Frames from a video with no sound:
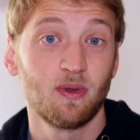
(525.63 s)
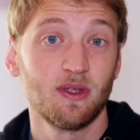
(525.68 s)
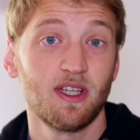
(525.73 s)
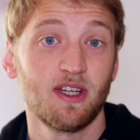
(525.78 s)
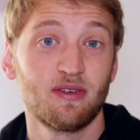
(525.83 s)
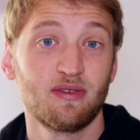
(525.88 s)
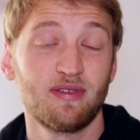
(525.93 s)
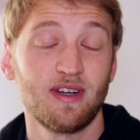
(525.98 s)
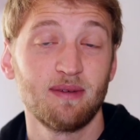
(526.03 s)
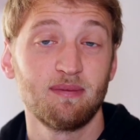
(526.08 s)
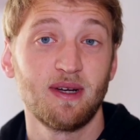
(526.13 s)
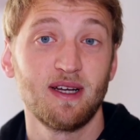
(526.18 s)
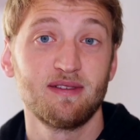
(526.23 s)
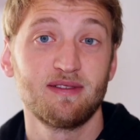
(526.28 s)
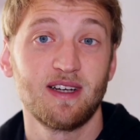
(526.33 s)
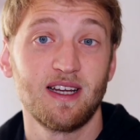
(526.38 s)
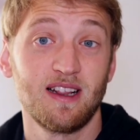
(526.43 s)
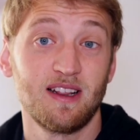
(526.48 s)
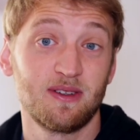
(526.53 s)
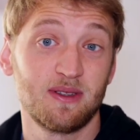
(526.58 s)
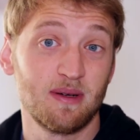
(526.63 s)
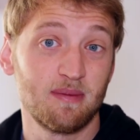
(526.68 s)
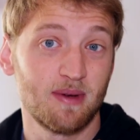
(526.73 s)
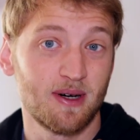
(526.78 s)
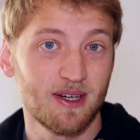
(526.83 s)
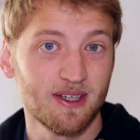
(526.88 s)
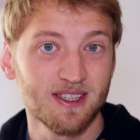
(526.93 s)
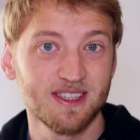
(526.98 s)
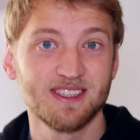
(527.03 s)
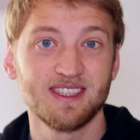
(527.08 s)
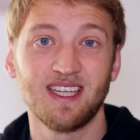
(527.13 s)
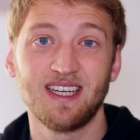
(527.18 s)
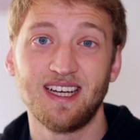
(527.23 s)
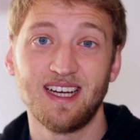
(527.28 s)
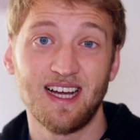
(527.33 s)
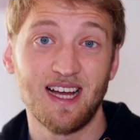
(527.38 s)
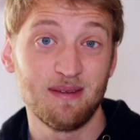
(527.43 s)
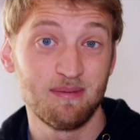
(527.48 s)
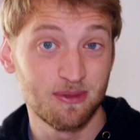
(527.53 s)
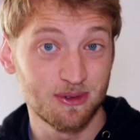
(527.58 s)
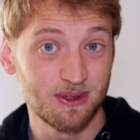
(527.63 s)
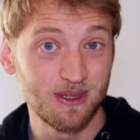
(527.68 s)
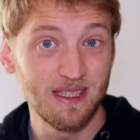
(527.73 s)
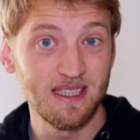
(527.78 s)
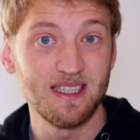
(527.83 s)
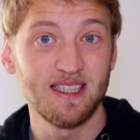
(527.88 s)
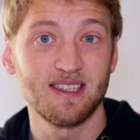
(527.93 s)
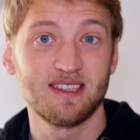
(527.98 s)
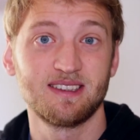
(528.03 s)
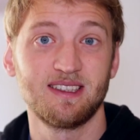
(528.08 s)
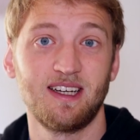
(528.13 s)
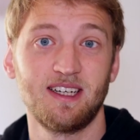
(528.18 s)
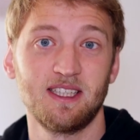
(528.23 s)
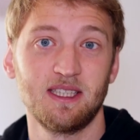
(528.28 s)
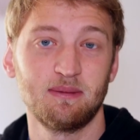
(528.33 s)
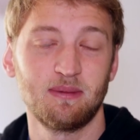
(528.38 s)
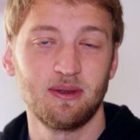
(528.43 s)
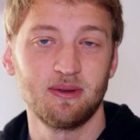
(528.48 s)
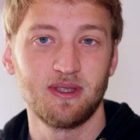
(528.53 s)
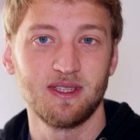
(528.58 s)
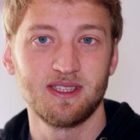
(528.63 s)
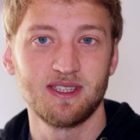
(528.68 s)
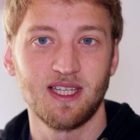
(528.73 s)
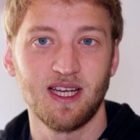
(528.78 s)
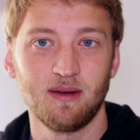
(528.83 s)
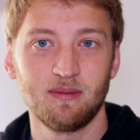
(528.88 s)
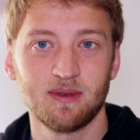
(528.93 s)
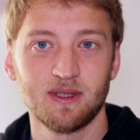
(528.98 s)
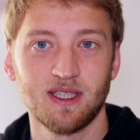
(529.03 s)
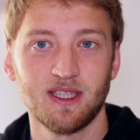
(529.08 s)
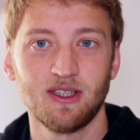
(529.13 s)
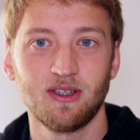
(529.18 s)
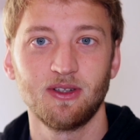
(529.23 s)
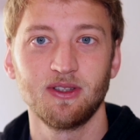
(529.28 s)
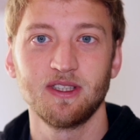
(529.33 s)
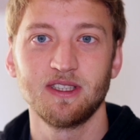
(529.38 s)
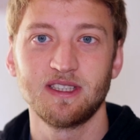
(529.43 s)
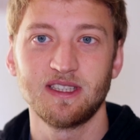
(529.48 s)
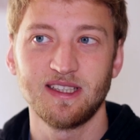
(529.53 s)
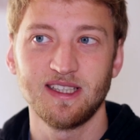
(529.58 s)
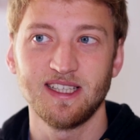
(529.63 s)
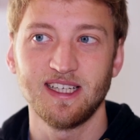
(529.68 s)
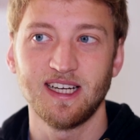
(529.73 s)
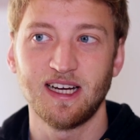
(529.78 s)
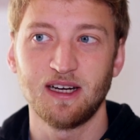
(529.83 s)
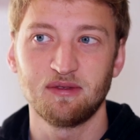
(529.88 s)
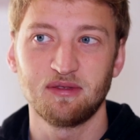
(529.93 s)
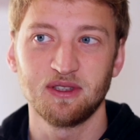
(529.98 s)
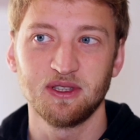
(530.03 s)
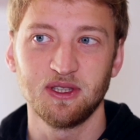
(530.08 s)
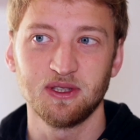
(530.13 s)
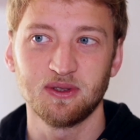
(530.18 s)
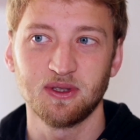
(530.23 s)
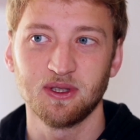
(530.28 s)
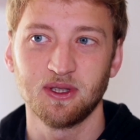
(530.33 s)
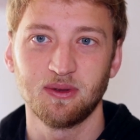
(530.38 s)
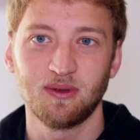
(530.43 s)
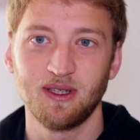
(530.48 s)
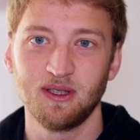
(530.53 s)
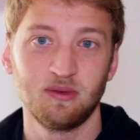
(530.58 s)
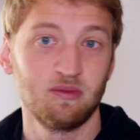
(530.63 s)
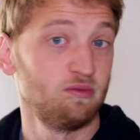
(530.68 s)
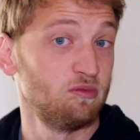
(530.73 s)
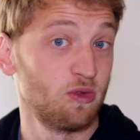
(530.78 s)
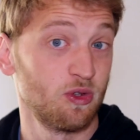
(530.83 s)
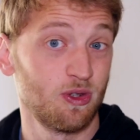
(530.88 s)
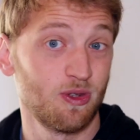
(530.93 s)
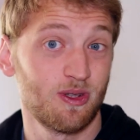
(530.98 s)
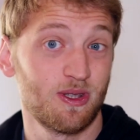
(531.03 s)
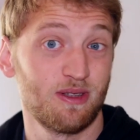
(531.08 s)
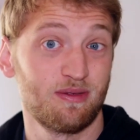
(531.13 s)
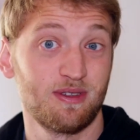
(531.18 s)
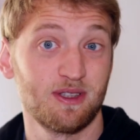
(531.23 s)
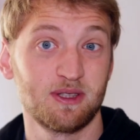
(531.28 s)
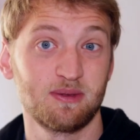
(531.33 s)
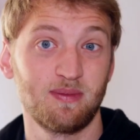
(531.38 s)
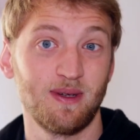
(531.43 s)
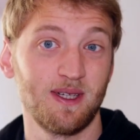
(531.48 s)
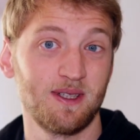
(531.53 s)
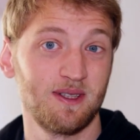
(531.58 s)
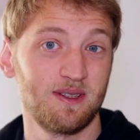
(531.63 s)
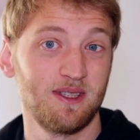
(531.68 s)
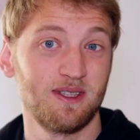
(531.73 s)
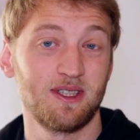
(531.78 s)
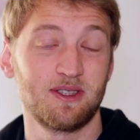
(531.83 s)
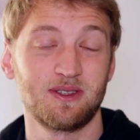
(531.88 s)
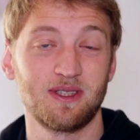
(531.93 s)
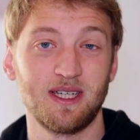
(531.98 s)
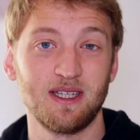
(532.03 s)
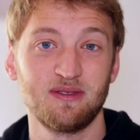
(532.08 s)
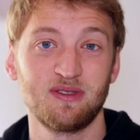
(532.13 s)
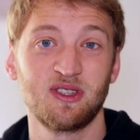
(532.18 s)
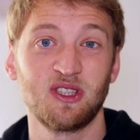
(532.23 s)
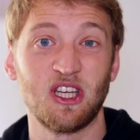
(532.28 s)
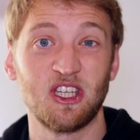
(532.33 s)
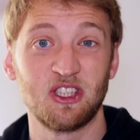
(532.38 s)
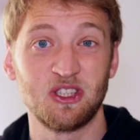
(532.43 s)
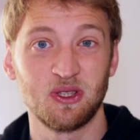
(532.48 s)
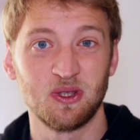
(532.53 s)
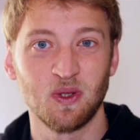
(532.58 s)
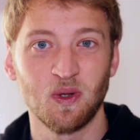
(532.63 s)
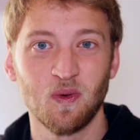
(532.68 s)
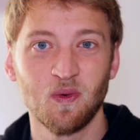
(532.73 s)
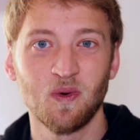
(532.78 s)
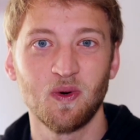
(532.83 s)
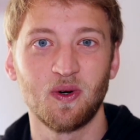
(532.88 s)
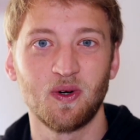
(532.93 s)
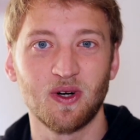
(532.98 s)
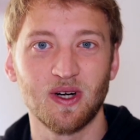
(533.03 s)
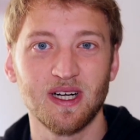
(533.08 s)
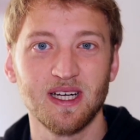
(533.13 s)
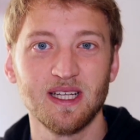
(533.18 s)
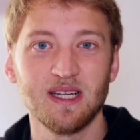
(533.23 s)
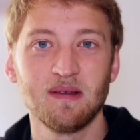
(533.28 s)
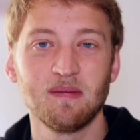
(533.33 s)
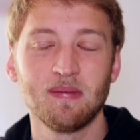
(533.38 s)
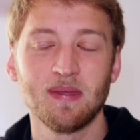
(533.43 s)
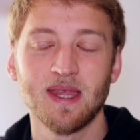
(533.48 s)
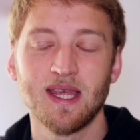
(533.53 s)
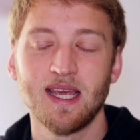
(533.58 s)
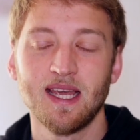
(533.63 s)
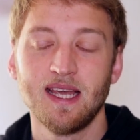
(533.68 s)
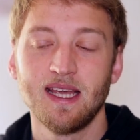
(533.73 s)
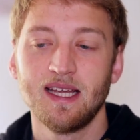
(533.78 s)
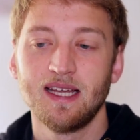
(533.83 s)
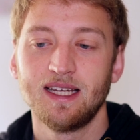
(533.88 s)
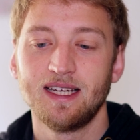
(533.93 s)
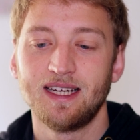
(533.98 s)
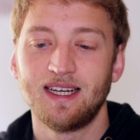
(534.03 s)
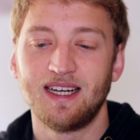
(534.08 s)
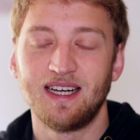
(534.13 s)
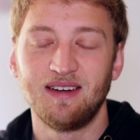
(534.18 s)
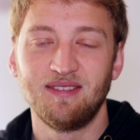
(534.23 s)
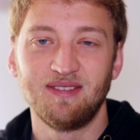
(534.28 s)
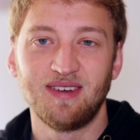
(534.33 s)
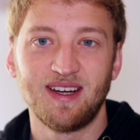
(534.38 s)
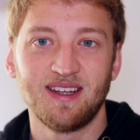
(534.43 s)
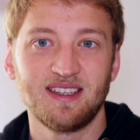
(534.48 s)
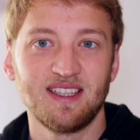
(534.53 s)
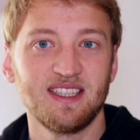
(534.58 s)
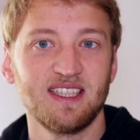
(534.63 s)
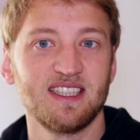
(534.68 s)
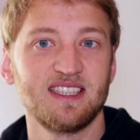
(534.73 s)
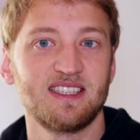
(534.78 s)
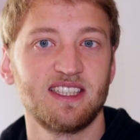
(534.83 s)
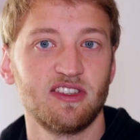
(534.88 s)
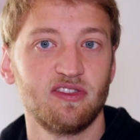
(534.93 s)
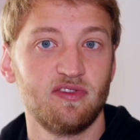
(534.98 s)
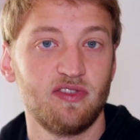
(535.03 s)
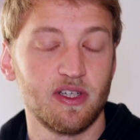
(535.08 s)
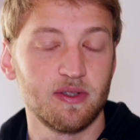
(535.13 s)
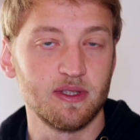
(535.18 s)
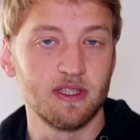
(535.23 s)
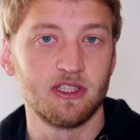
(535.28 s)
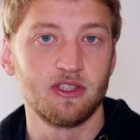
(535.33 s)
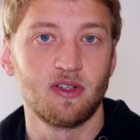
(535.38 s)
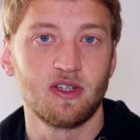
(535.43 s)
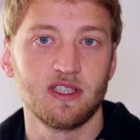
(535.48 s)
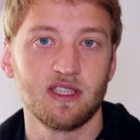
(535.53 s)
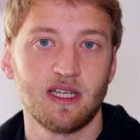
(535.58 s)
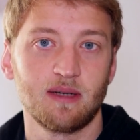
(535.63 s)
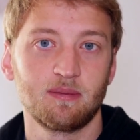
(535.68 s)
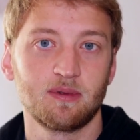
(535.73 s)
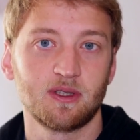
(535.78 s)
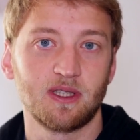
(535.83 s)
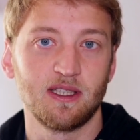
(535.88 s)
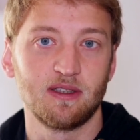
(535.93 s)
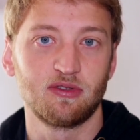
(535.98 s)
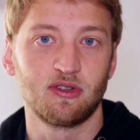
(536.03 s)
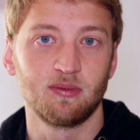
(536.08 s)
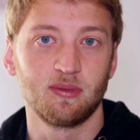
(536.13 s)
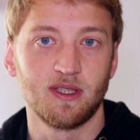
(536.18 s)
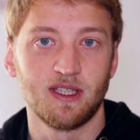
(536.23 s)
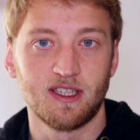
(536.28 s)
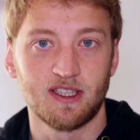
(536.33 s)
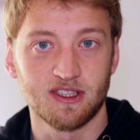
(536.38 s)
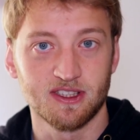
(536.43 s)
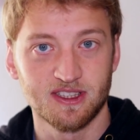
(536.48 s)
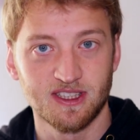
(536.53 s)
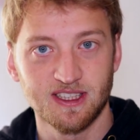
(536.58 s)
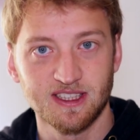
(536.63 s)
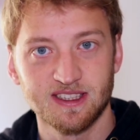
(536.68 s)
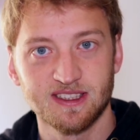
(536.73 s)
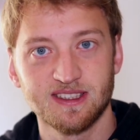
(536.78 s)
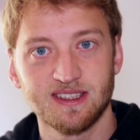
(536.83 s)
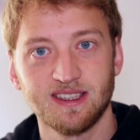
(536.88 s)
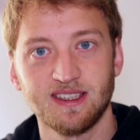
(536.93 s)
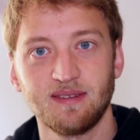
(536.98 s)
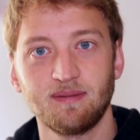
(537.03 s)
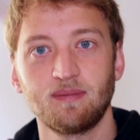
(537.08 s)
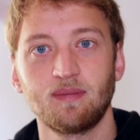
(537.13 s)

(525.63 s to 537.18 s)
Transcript: what are my final remarks? I'm really excited about this camera. Honestly, half a year ago, I would not have expected it arrives so early. I think it's a very solid upgrade from the R6,